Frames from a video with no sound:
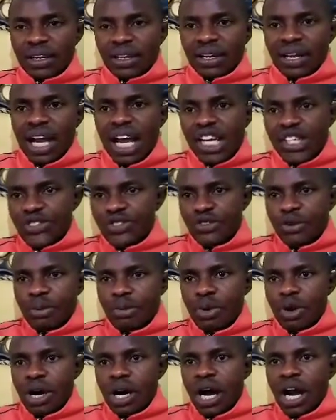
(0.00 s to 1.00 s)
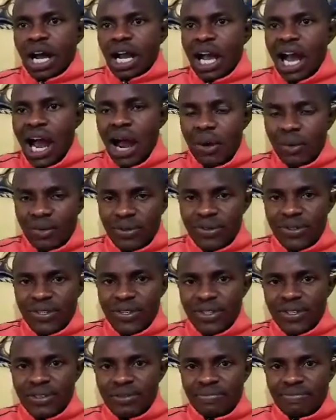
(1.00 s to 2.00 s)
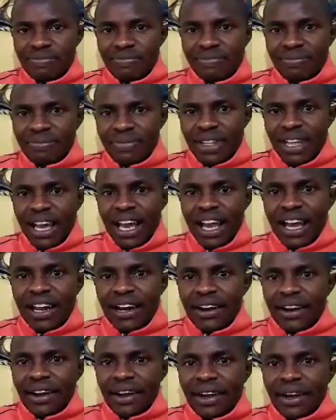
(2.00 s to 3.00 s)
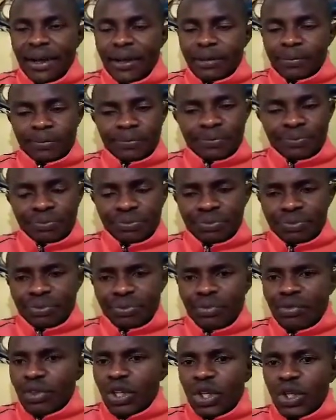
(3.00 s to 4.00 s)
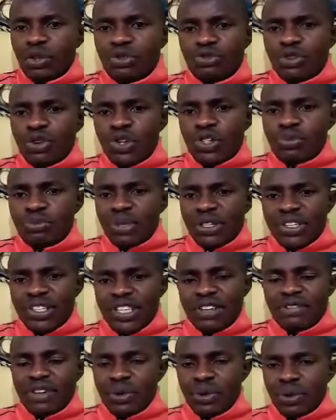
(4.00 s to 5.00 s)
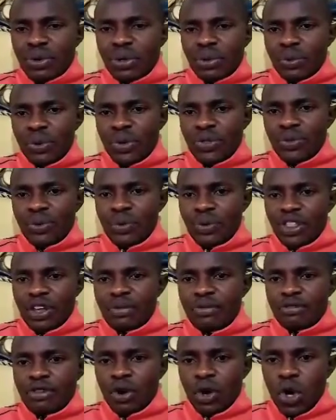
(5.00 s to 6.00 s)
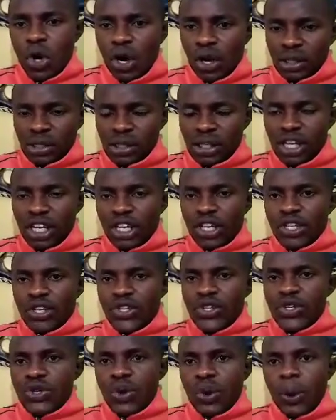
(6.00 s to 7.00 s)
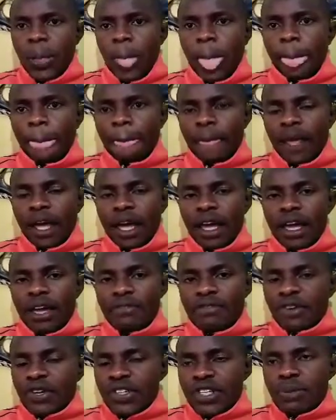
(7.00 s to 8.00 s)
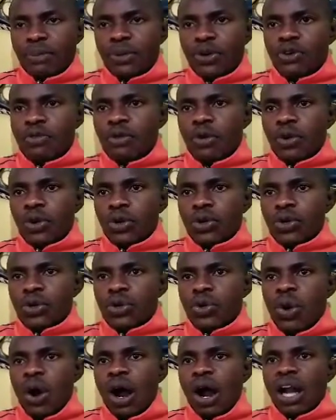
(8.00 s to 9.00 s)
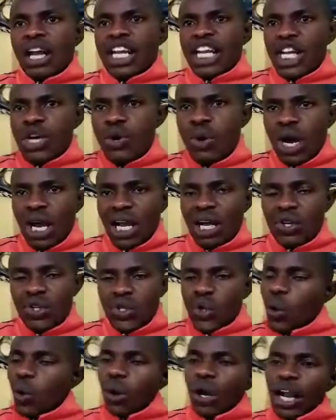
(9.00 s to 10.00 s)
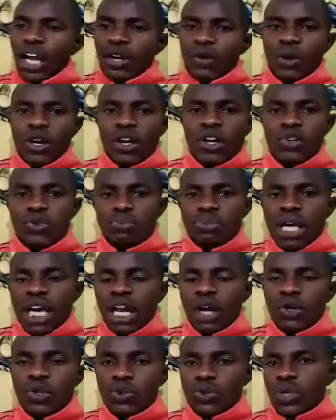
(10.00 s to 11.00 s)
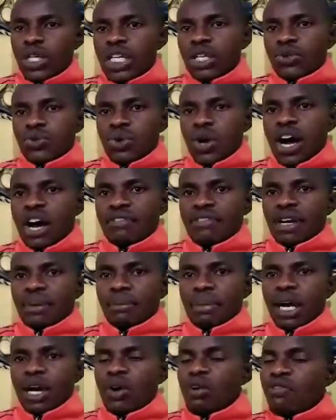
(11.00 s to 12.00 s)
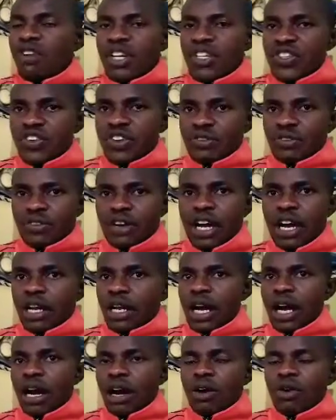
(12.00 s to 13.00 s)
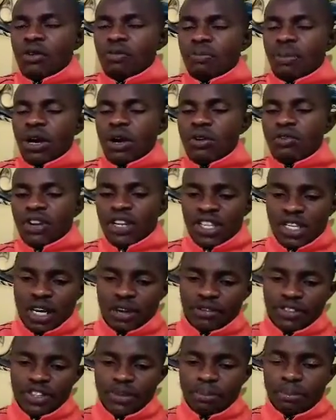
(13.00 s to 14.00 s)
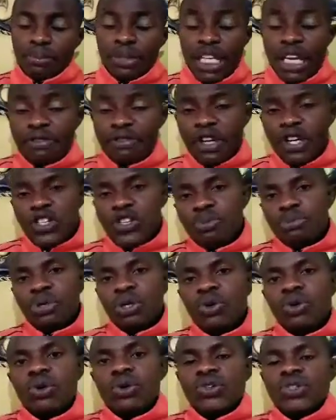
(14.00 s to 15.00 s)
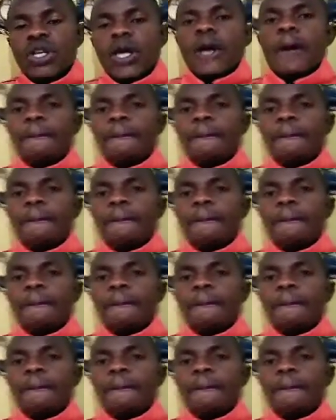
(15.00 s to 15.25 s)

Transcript: cash from your account, and you've not been saving with them for long? So if for example you are a new account holder, you cannot be allowed to have a bank overdraft or bank overdraft, definitely, because